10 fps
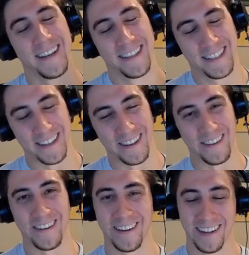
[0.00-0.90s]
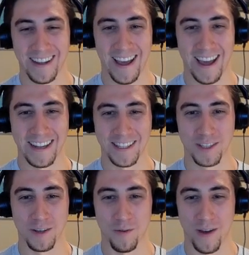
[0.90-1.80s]
so
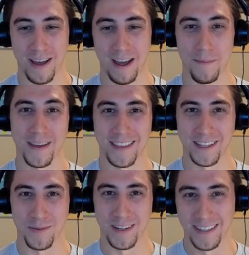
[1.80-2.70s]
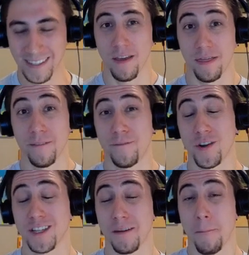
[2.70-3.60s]
hence why I made this one. The
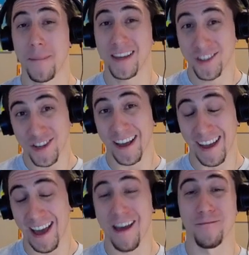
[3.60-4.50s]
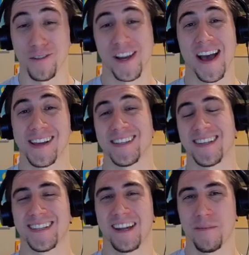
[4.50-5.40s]
first mage deck I have for you guys
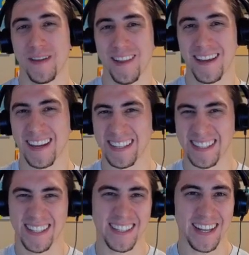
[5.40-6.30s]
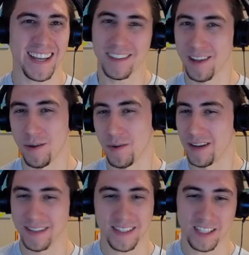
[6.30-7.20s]
is going to be like a
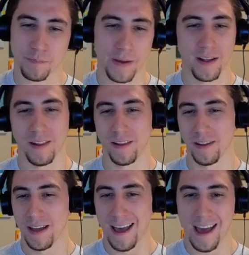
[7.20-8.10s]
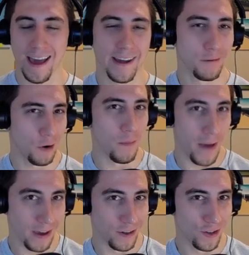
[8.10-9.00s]
Cyclone spell aggro
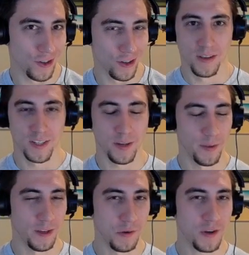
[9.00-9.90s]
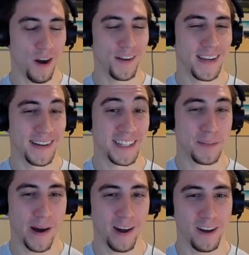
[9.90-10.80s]
mage. Some of the new cards that
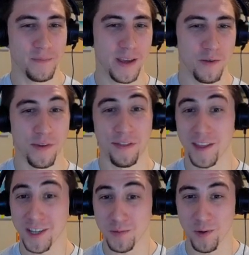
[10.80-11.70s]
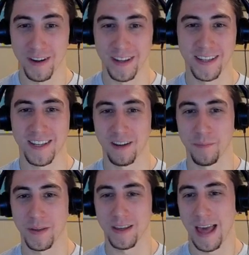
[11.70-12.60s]
inspired me with this one is going to
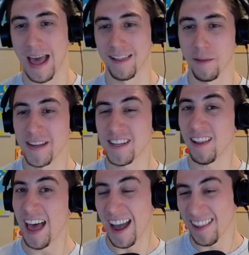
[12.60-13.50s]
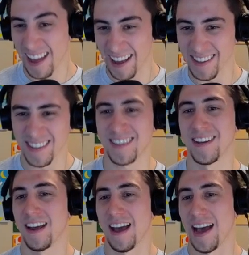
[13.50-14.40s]
be Elemental Allies,
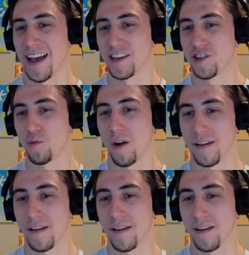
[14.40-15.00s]
drawing